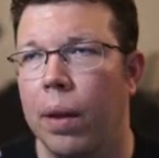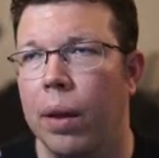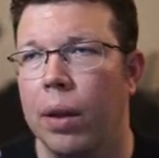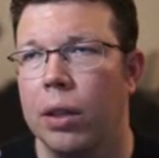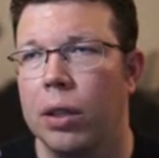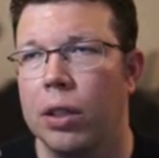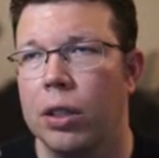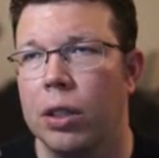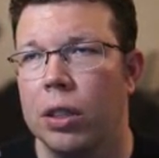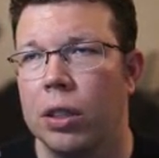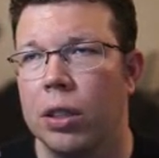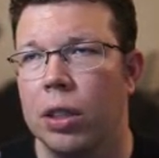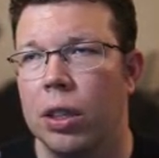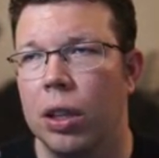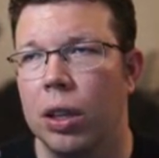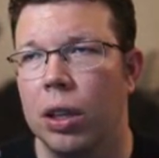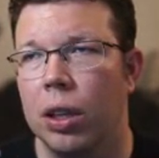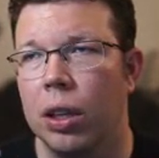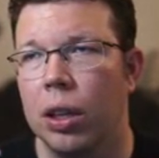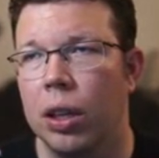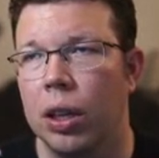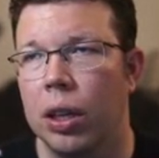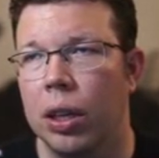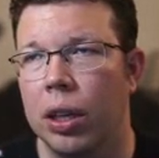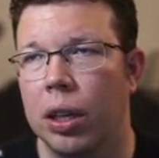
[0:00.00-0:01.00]
Let's just
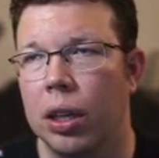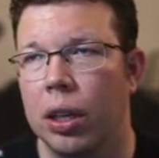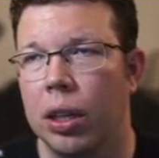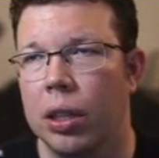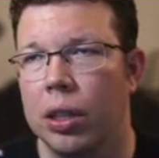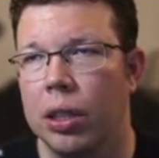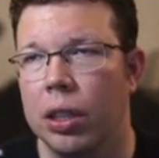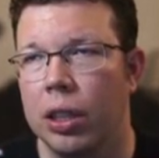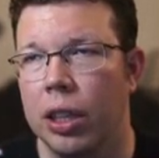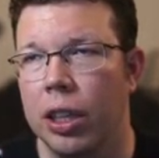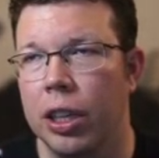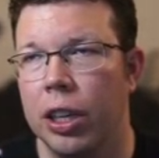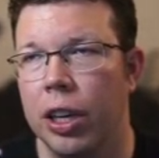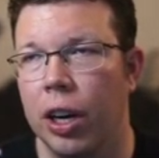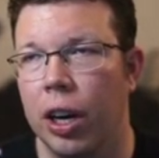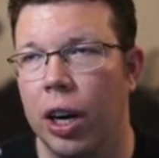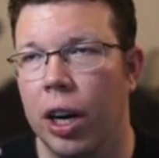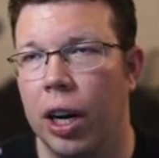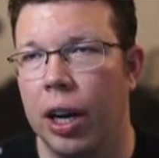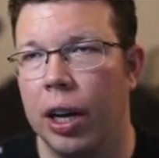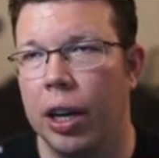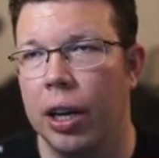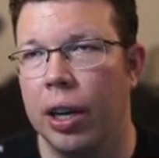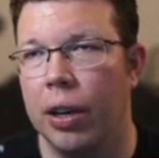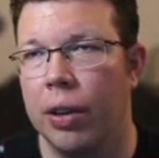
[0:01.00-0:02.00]
look. Let's
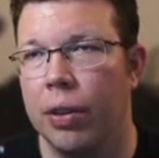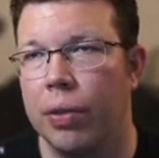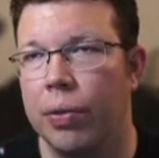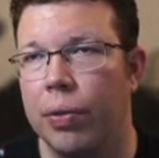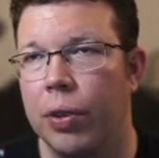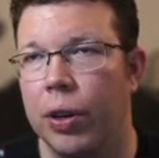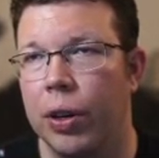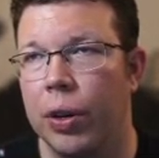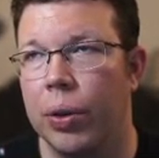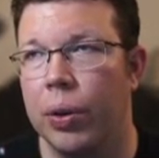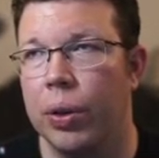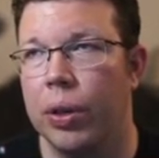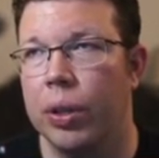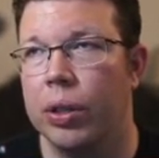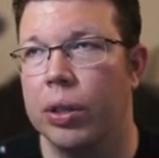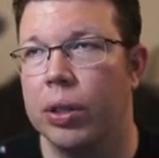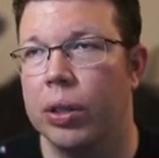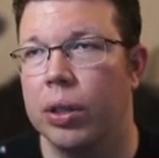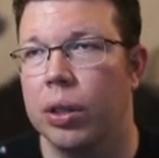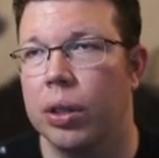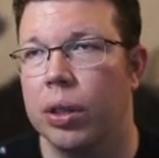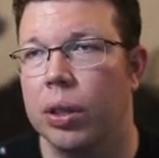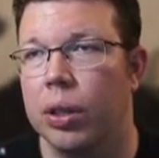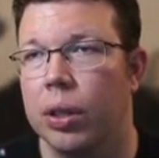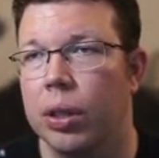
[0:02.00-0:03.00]
gawk,
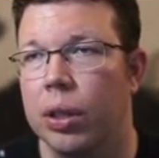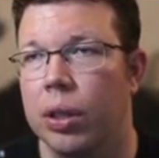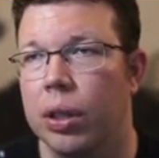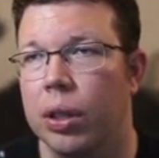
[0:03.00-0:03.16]
folks.